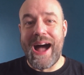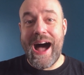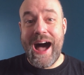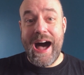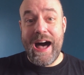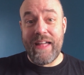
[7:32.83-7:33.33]

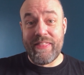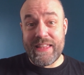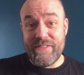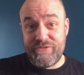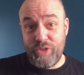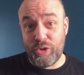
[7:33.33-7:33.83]
are
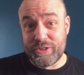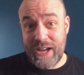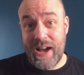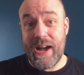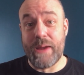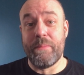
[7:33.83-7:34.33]
the
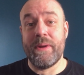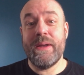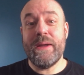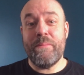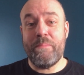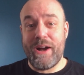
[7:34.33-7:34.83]
full-time
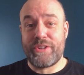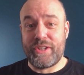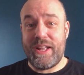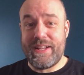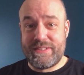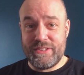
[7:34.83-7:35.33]

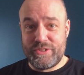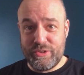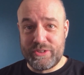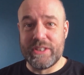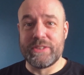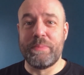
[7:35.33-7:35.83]
martial arts instructors,